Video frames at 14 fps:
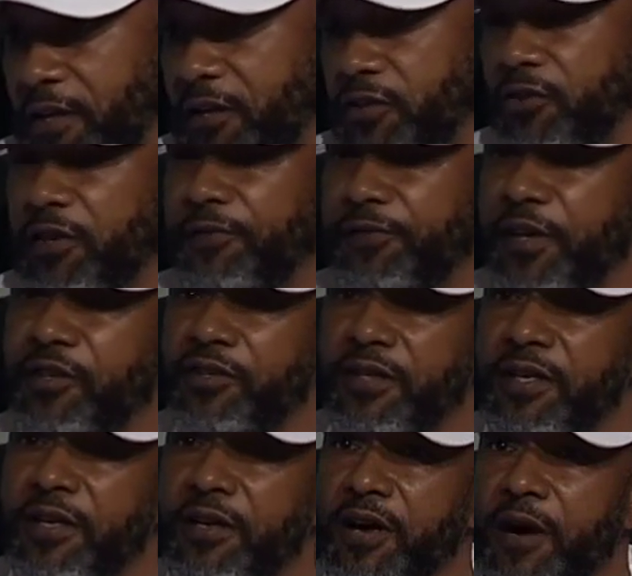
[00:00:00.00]
So
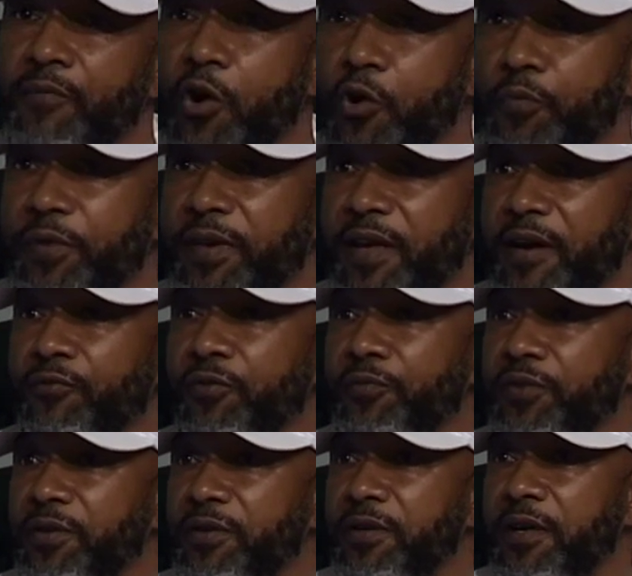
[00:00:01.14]
eventually, I'm hoping that we'll
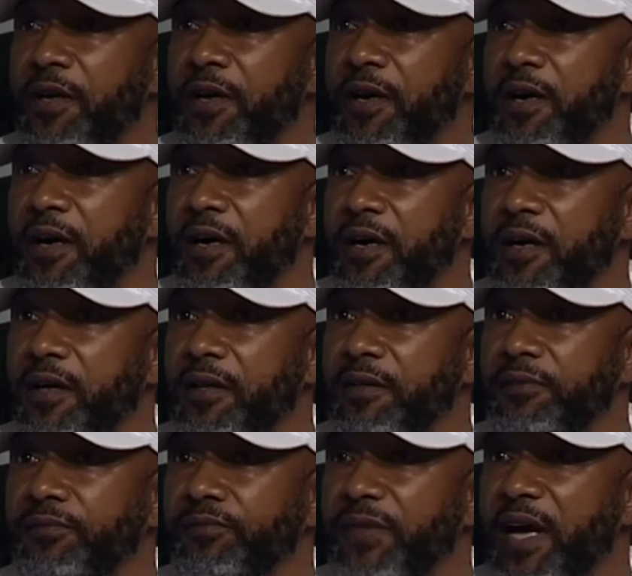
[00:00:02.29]
be
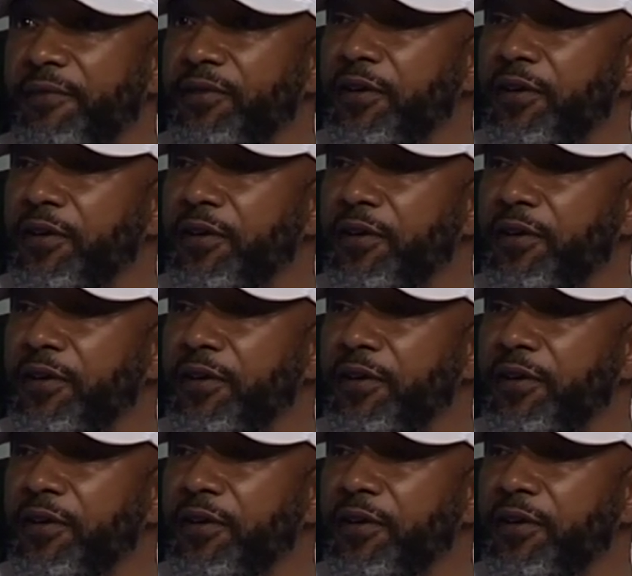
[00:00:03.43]
having